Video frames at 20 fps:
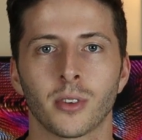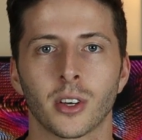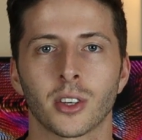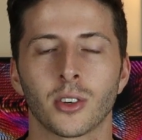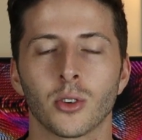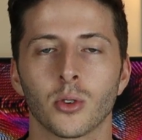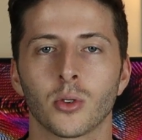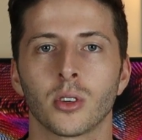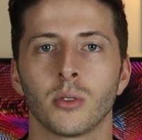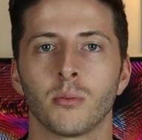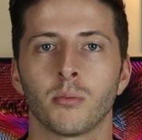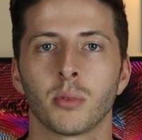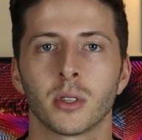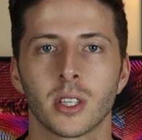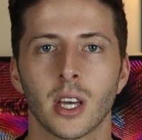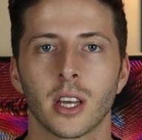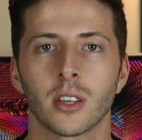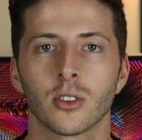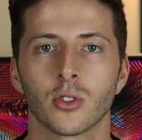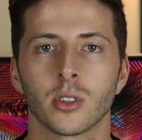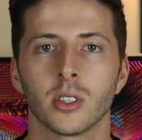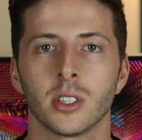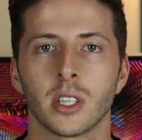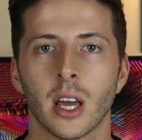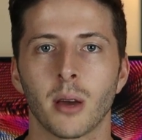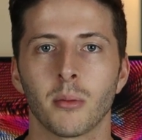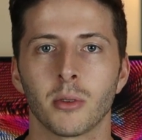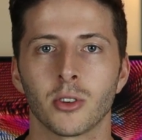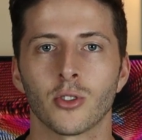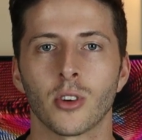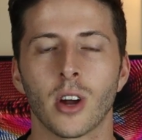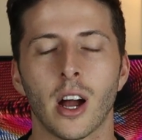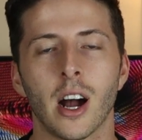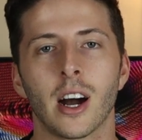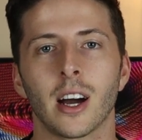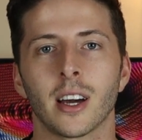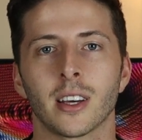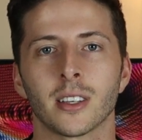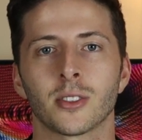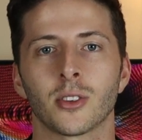Like you could potentially damage your eye.